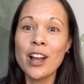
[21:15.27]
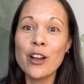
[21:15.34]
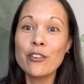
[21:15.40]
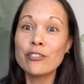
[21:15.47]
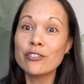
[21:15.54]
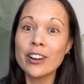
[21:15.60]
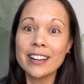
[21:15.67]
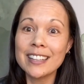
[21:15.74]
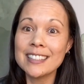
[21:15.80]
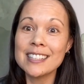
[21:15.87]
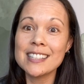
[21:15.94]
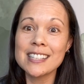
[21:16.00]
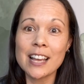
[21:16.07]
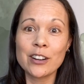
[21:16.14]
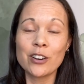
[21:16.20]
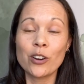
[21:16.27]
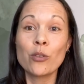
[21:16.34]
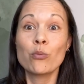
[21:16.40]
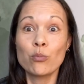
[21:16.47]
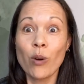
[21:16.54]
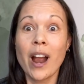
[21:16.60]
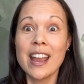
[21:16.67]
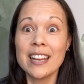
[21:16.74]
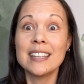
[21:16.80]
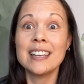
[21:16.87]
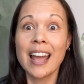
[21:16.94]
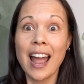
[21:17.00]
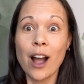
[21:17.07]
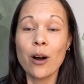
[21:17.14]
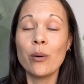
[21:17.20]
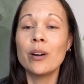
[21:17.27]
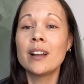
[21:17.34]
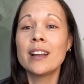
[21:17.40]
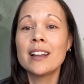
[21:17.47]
front and center right now.